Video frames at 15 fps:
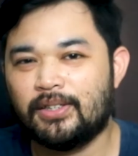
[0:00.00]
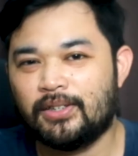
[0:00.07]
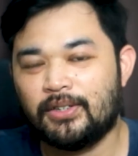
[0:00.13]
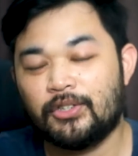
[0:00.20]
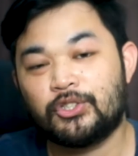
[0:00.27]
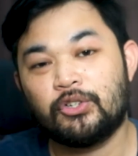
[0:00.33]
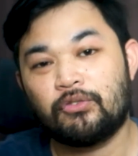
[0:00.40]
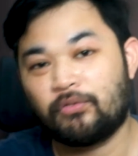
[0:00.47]

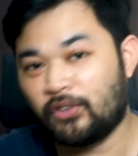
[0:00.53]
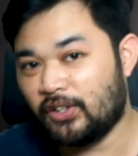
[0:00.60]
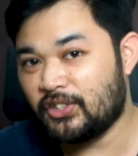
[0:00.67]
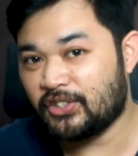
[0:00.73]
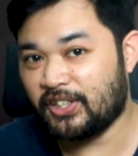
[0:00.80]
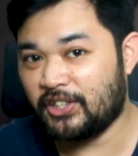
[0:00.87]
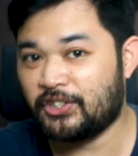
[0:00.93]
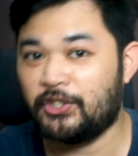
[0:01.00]
So first
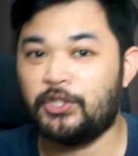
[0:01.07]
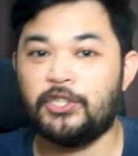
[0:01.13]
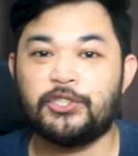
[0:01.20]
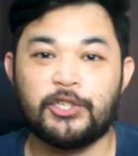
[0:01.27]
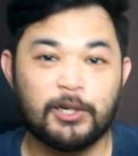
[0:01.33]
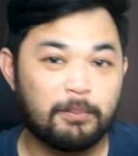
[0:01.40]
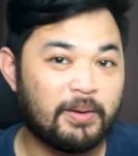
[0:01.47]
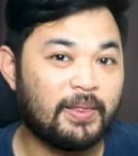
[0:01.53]
is to
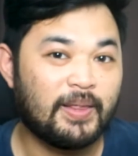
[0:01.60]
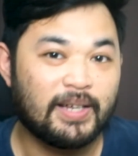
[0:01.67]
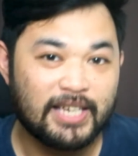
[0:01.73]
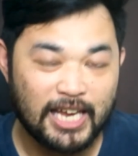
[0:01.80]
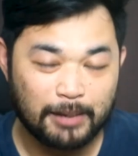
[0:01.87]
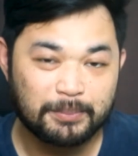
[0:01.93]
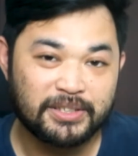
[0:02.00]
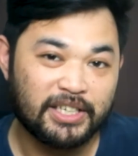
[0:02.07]
determine the
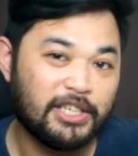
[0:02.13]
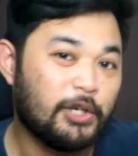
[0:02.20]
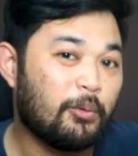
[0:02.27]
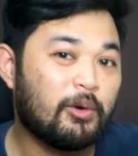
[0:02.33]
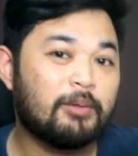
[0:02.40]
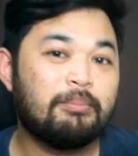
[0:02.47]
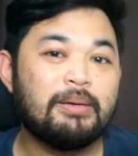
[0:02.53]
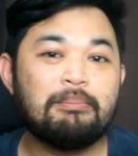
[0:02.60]
games that you will
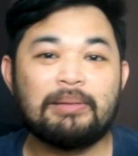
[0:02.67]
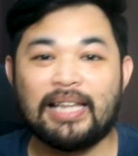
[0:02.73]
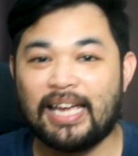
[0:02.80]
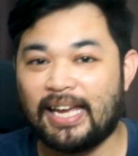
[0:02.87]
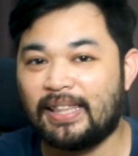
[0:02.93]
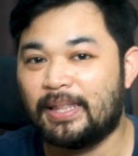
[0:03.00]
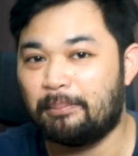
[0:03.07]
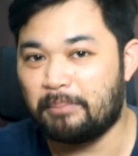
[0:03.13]
be playing
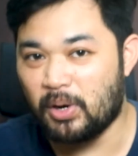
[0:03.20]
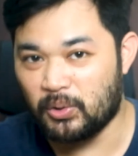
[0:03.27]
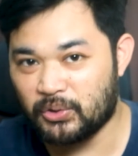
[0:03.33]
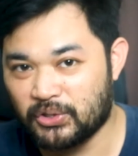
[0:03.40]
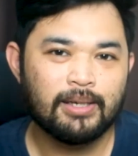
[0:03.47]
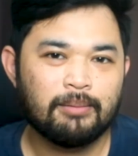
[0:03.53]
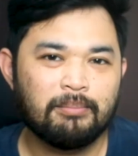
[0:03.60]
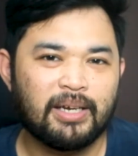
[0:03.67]
the
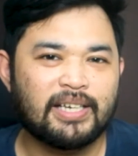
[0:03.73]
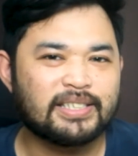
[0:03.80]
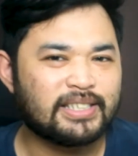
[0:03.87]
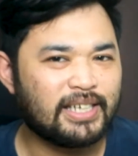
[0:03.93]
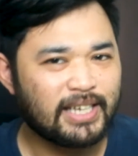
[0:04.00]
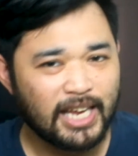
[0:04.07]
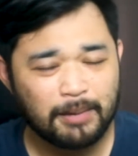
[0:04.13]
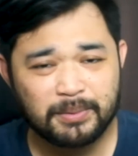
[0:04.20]
most, because the
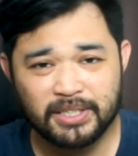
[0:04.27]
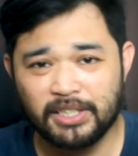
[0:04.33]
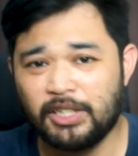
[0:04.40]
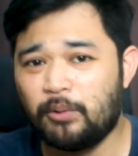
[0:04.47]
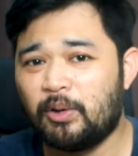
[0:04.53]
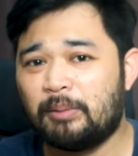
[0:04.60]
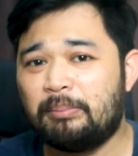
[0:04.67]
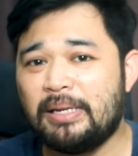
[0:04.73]
games that you
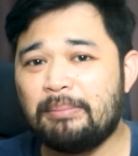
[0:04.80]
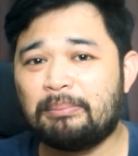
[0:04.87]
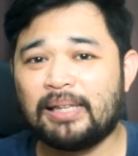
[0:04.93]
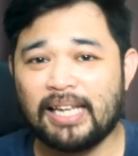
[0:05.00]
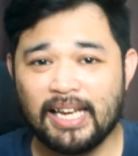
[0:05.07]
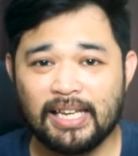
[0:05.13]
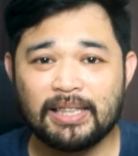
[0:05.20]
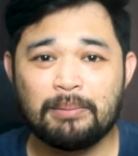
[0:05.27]
will be
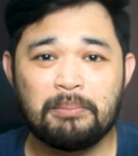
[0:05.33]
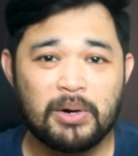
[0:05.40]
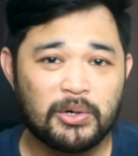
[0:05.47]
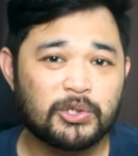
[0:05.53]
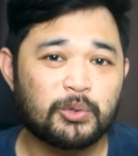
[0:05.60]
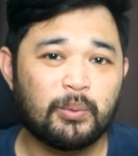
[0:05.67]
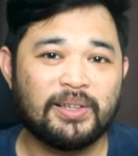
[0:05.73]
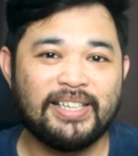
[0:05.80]
playing the
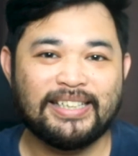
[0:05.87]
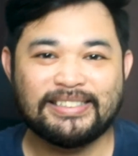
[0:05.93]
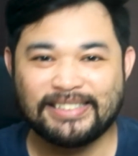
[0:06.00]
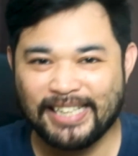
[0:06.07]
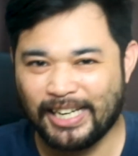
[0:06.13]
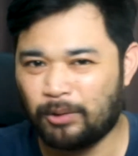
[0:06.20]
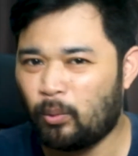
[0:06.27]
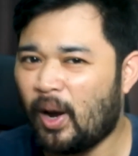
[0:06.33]
most will
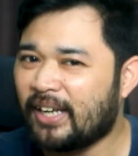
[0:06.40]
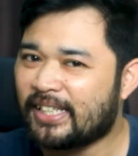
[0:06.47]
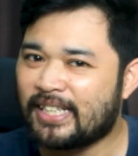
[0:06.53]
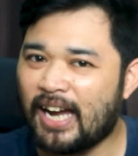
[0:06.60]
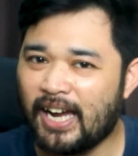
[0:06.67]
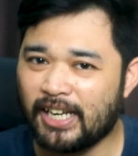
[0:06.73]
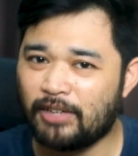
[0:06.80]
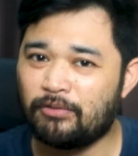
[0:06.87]
dictate what
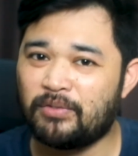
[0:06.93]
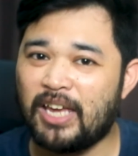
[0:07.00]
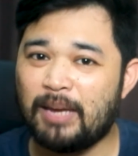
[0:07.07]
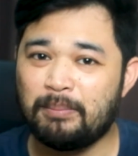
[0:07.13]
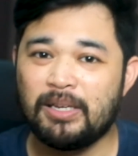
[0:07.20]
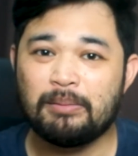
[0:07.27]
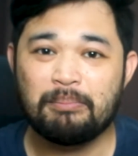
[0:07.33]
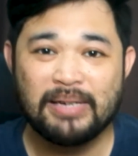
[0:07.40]
kind of
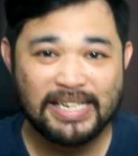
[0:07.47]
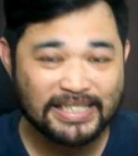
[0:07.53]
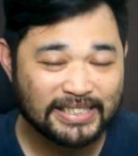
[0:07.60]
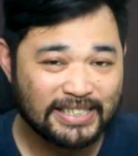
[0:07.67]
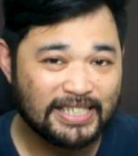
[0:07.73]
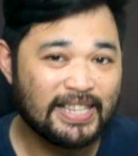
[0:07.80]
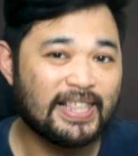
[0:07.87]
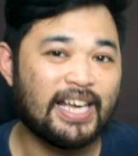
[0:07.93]
gaming
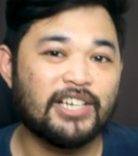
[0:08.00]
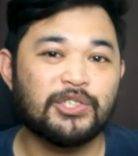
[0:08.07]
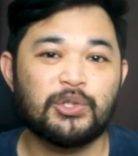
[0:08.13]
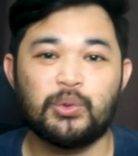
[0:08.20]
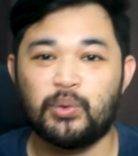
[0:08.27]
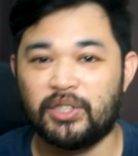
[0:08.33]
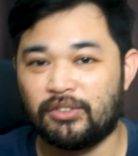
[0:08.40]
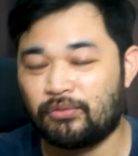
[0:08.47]
PC that is
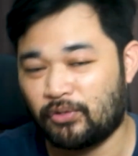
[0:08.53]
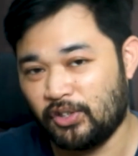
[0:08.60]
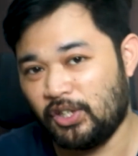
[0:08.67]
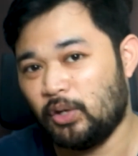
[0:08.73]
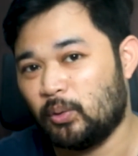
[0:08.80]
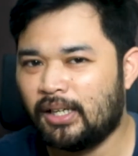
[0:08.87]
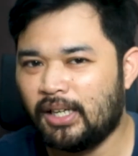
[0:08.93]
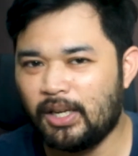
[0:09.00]
suited for
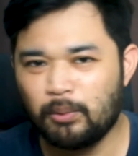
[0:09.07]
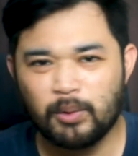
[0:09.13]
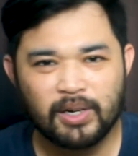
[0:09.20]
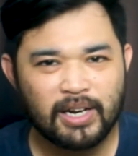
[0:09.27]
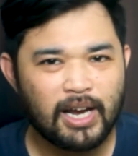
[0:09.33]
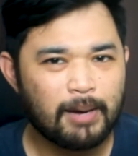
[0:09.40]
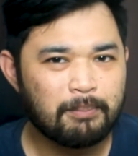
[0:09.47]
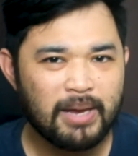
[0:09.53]
you. It would
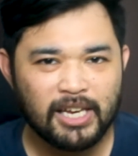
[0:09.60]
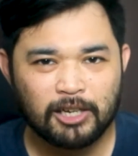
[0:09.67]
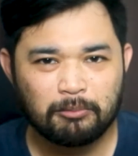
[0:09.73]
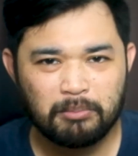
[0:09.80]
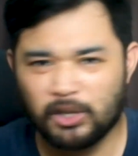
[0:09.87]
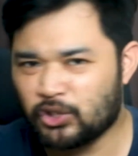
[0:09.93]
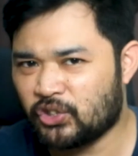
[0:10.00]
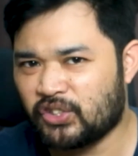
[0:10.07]
not make
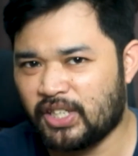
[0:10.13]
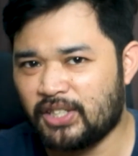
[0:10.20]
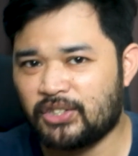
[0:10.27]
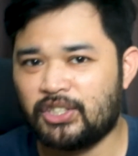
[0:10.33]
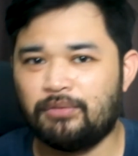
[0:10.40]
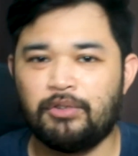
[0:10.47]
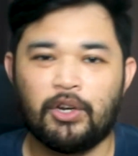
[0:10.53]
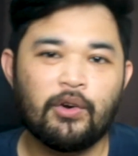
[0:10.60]
much sense if
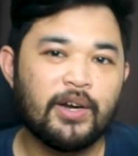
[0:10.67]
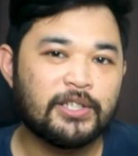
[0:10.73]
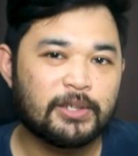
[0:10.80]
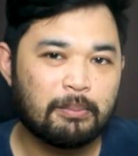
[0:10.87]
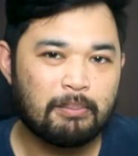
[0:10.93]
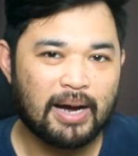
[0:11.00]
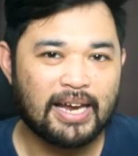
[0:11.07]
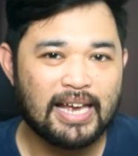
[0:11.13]
you're going to
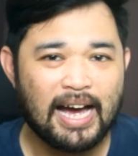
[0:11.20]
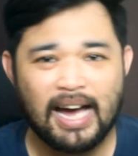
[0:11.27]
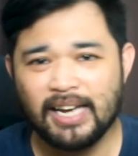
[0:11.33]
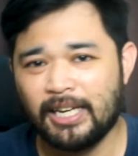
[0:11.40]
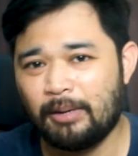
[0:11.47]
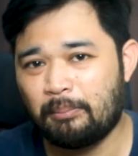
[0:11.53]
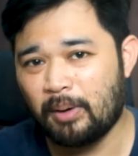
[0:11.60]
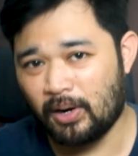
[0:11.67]
buy
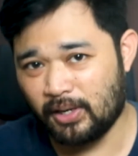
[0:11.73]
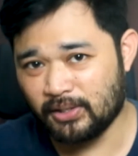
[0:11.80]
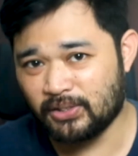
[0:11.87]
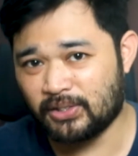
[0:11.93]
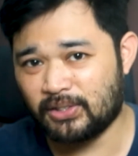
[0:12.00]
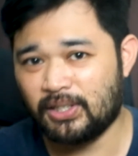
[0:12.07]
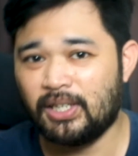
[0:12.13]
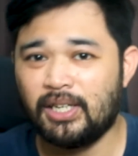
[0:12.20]
high-end
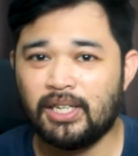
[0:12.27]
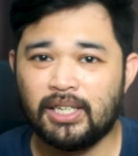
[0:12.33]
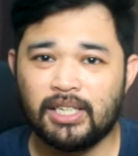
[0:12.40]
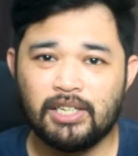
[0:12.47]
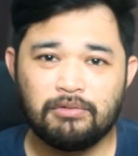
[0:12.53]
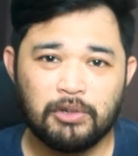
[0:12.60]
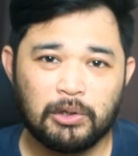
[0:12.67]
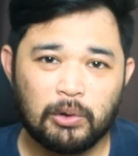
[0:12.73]
parts
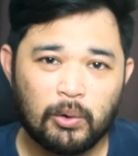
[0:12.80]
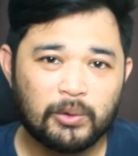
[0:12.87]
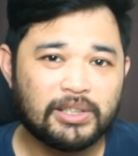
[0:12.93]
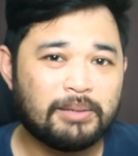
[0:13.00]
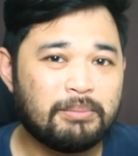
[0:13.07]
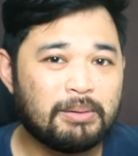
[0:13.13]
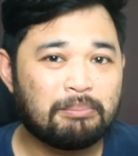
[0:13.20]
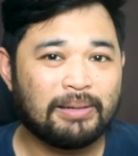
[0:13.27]
if you'll only
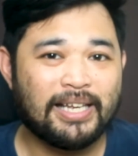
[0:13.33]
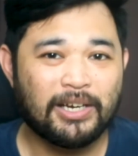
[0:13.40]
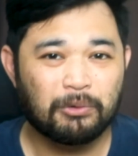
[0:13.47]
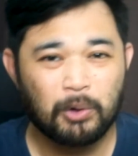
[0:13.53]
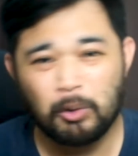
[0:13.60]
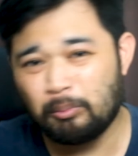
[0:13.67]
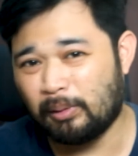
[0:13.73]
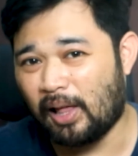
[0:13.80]
be playing
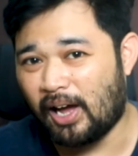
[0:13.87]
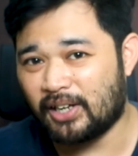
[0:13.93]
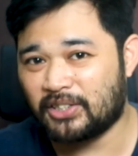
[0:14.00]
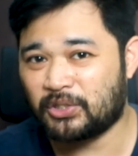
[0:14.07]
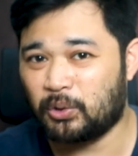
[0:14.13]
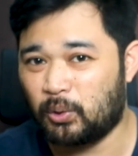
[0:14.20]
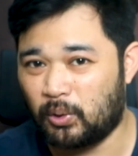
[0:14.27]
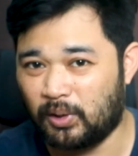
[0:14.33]
Roblox
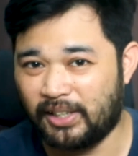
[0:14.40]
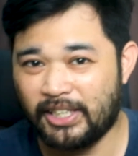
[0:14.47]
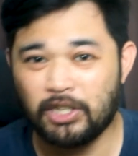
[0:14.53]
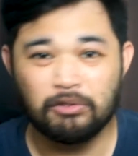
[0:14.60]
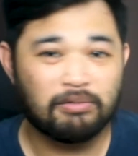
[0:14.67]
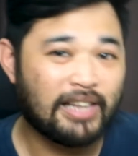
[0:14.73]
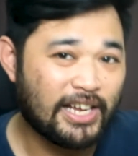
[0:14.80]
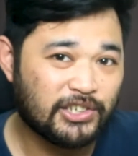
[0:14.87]
or League of
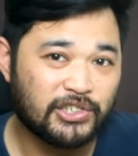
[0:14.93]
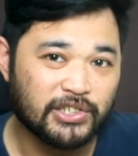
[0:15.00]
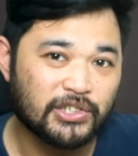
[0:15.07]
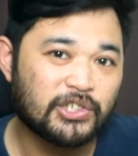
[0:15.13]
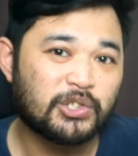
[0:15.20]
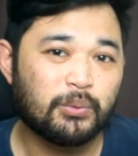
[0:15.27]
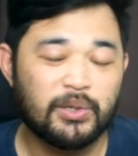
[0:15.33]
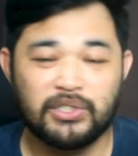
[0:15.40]

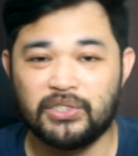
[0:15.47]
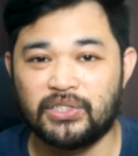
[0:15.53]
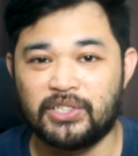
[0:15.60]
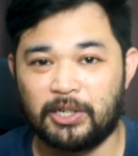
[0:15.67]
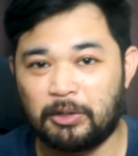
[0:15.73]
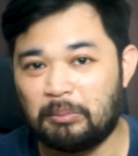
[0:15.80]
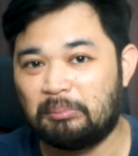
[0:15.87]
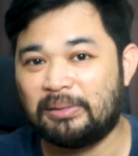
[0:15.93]
Legends, which is a
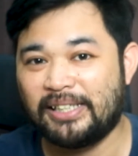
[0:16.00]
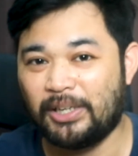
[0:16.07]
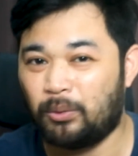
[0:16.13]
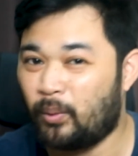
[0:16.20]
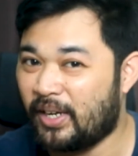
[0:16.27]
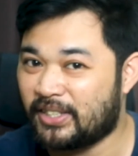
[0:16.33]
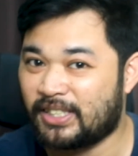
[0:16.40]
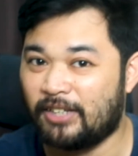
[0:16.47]
complete
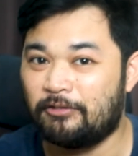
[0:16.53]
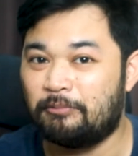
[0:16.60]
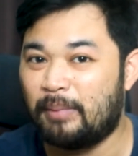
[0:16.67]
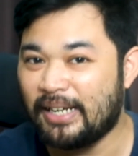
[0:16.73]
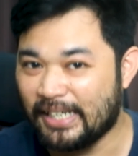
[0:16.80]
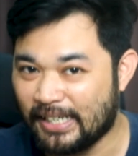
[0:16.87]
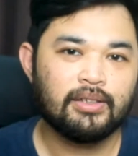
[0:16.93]
waste of money.